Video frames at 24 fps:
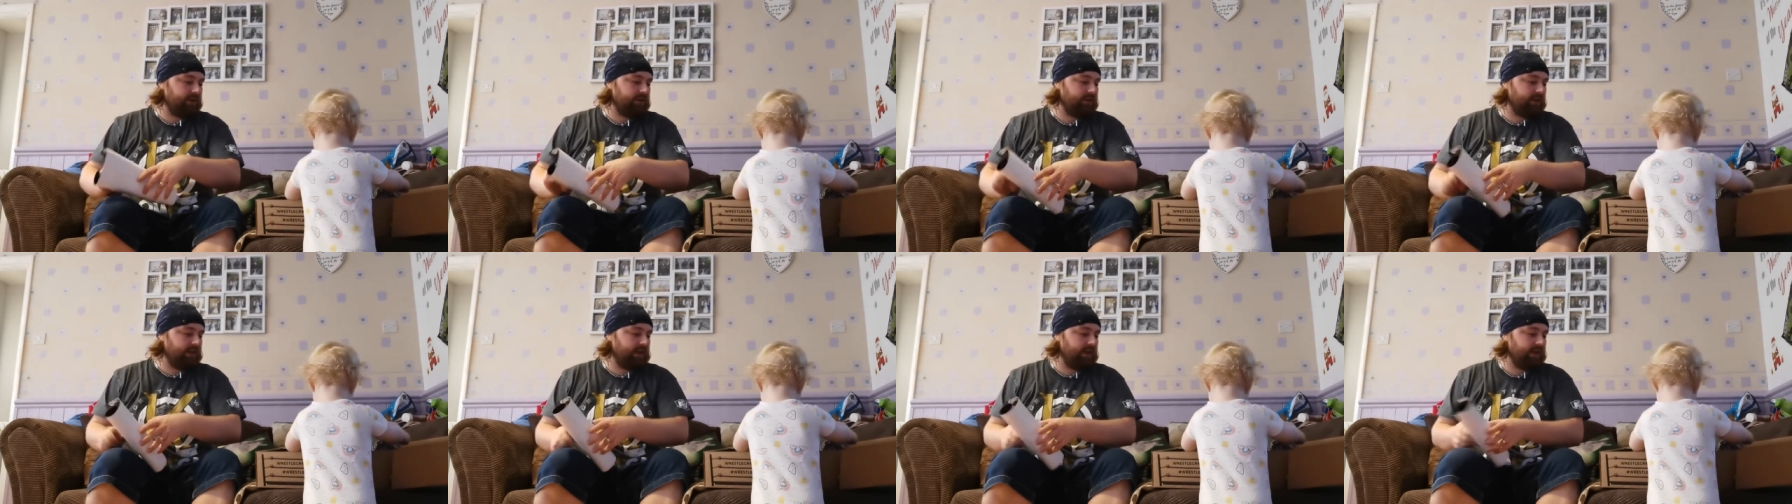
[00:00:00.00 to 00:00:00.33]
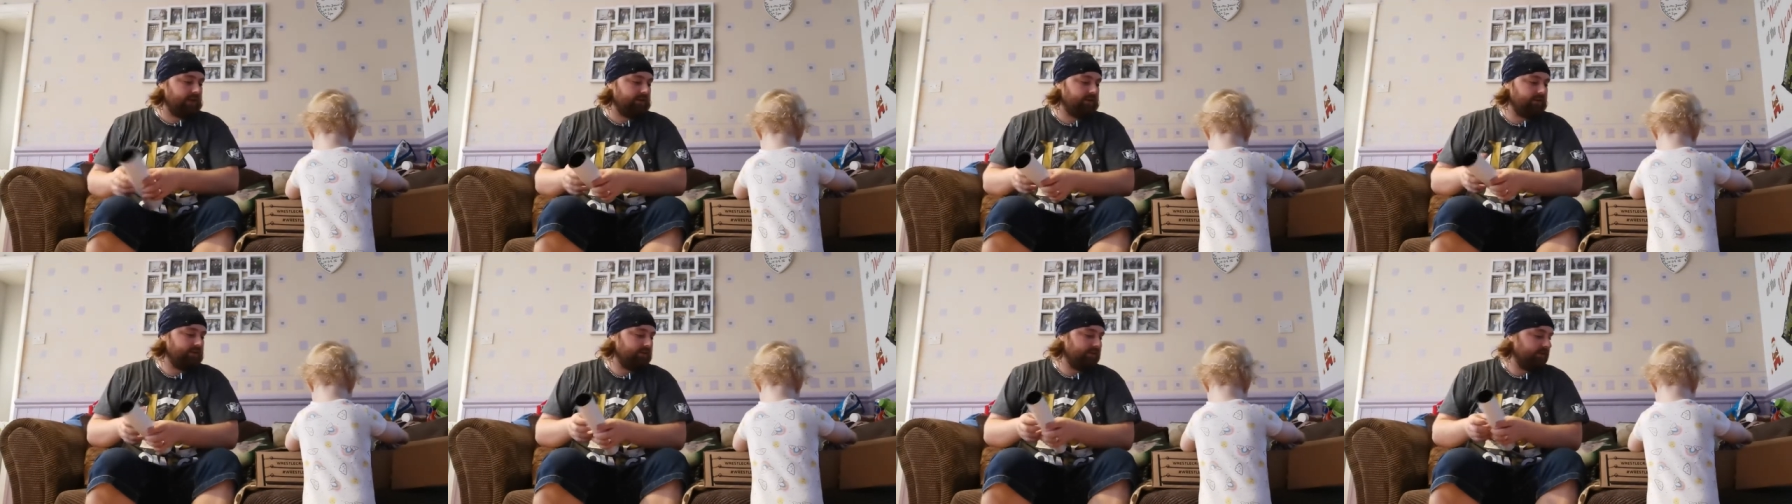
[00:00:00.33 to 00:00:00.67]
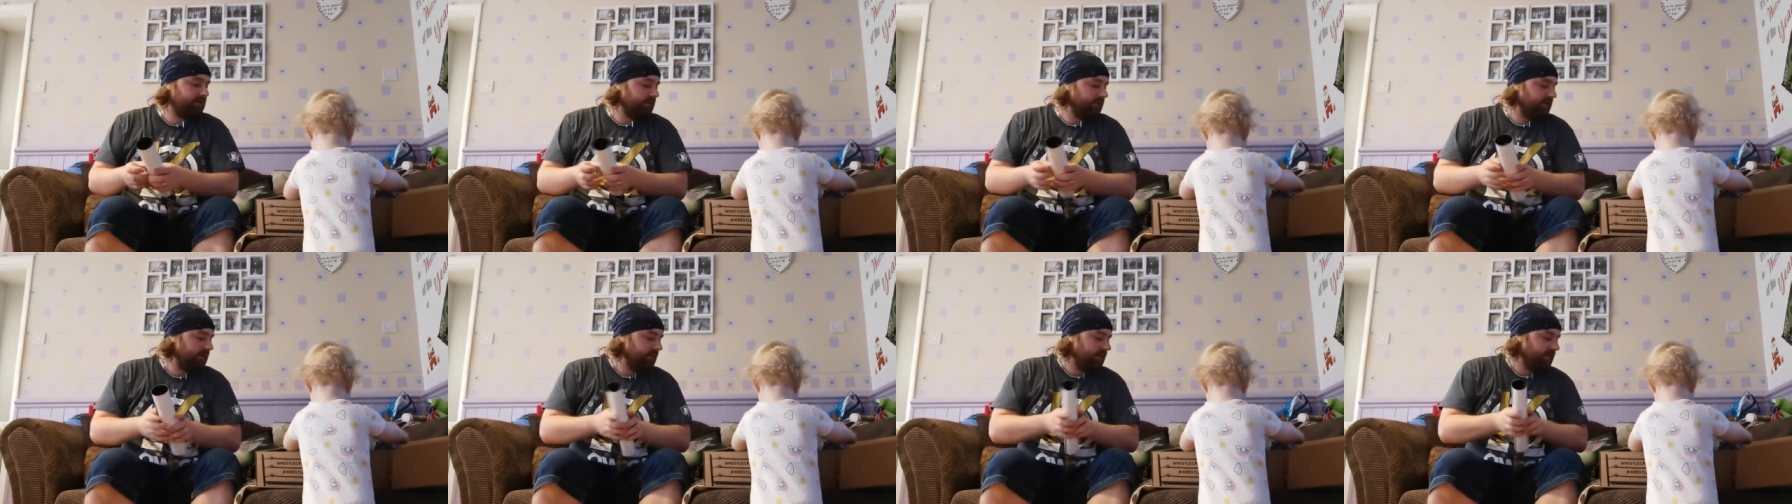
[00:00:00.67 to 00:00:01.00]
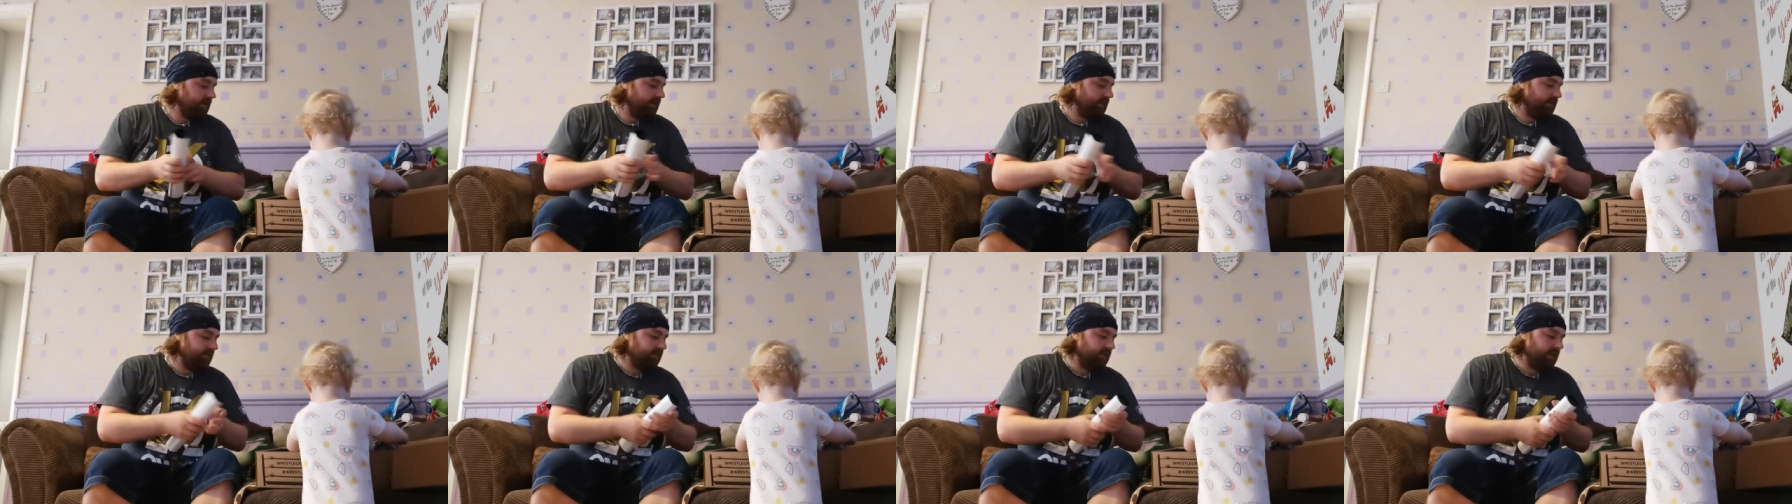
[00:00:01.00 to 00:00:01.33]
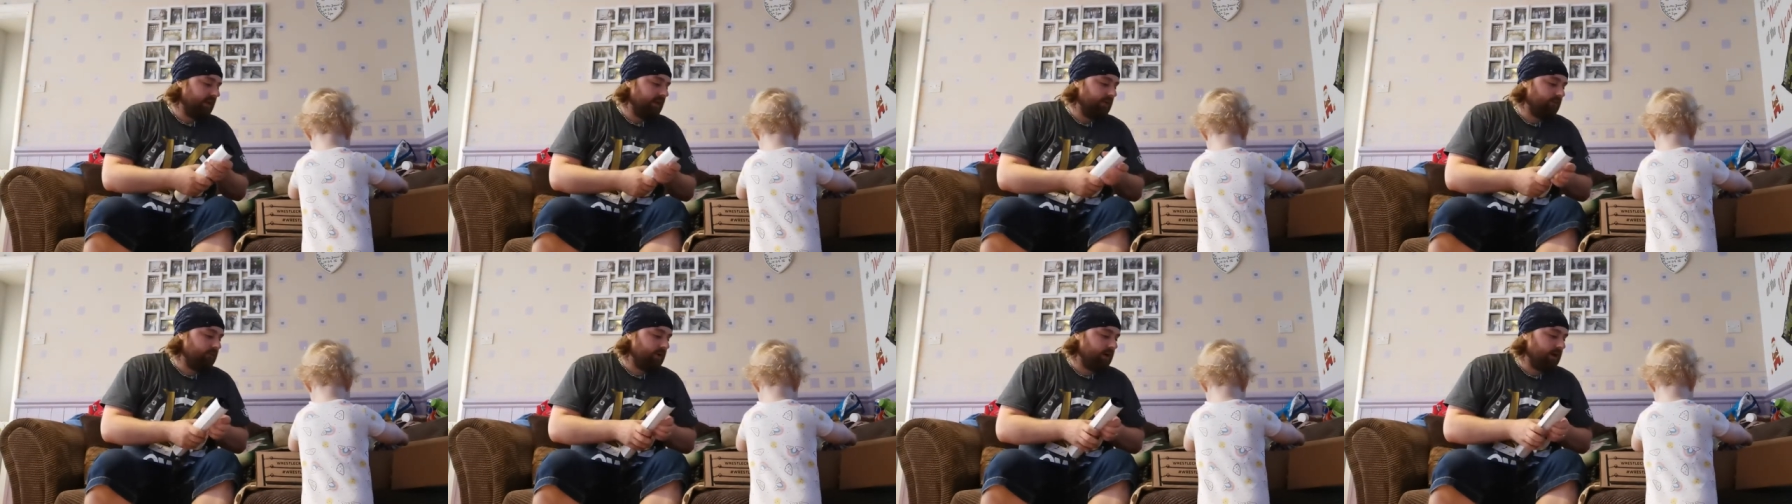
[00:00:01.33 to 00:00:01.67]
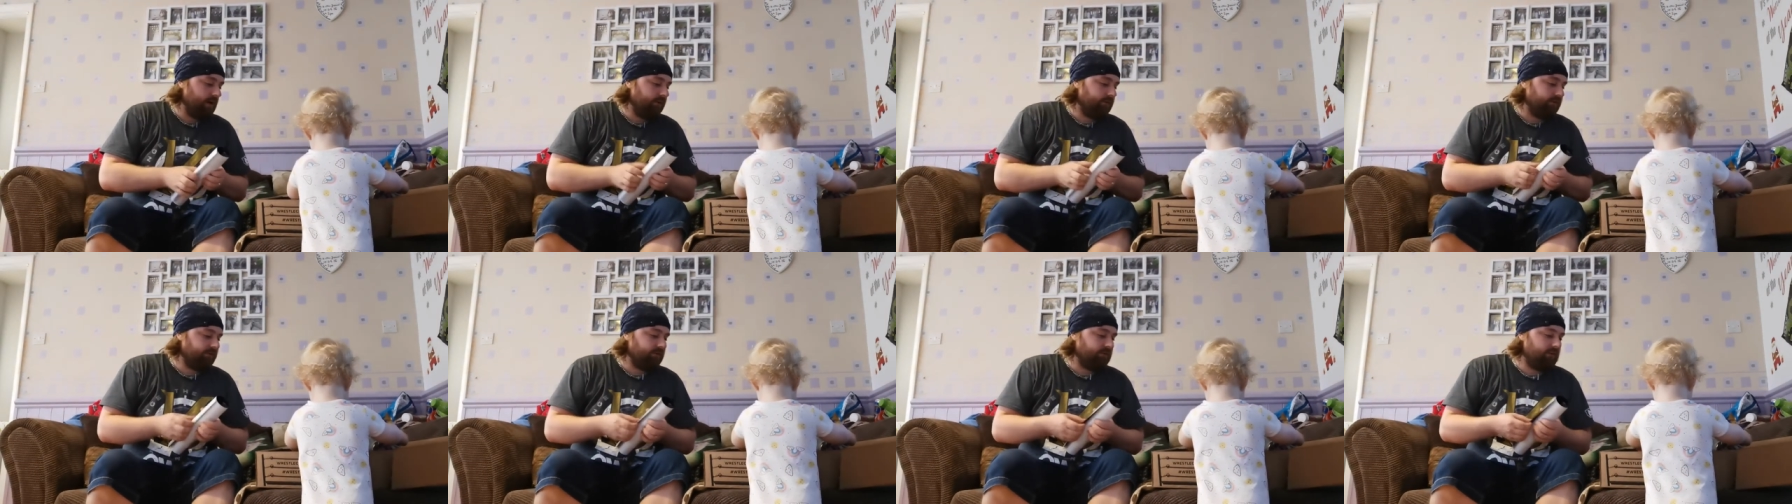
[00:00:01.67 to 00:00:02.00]
in there, seeing what
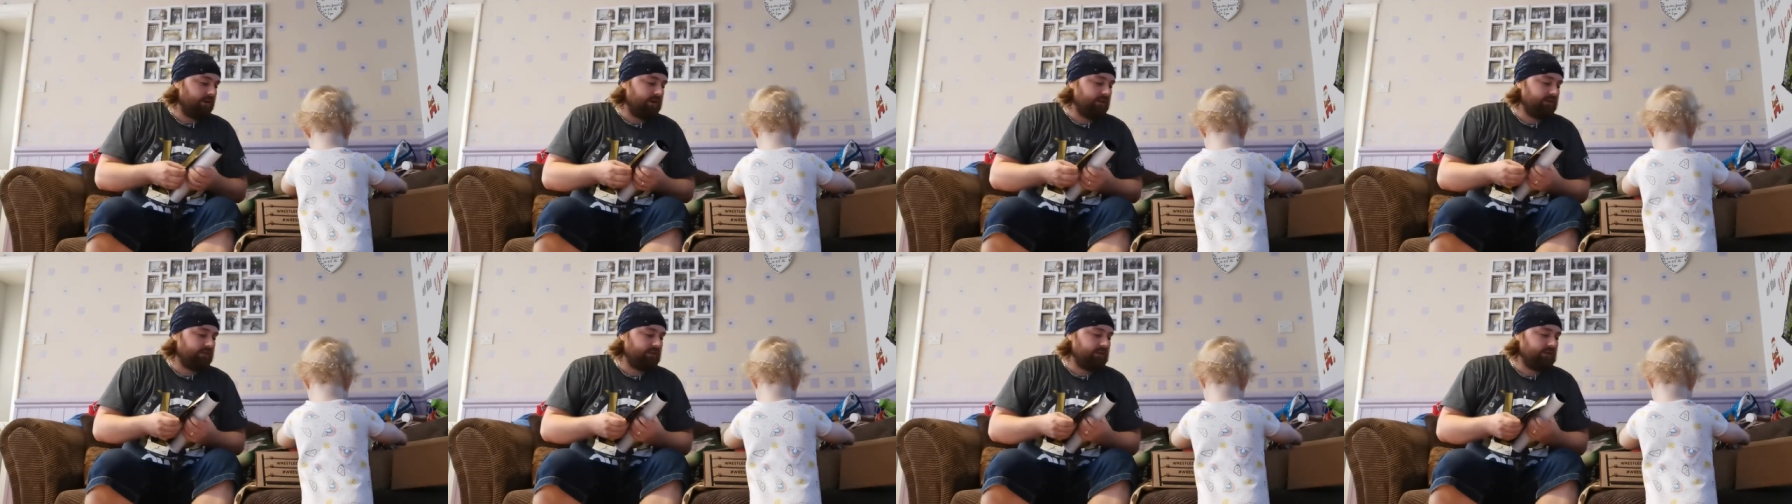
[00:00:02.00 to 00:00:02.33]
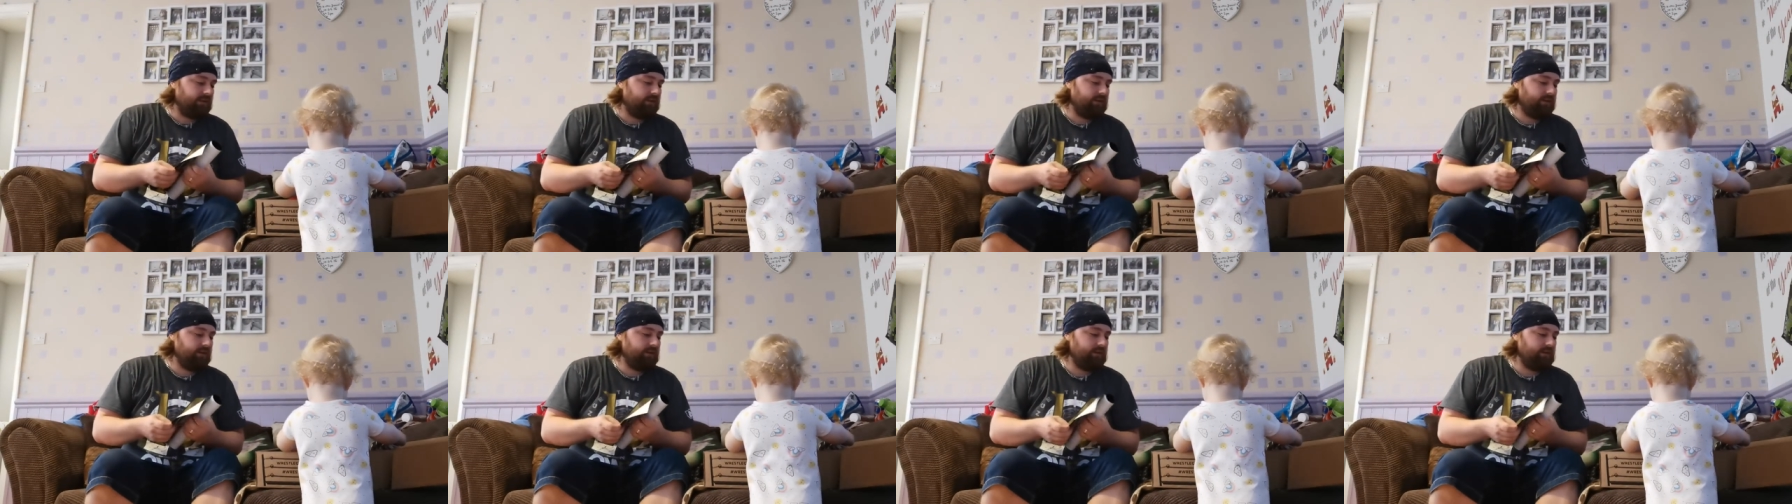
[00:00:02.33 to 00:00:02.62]
else there is.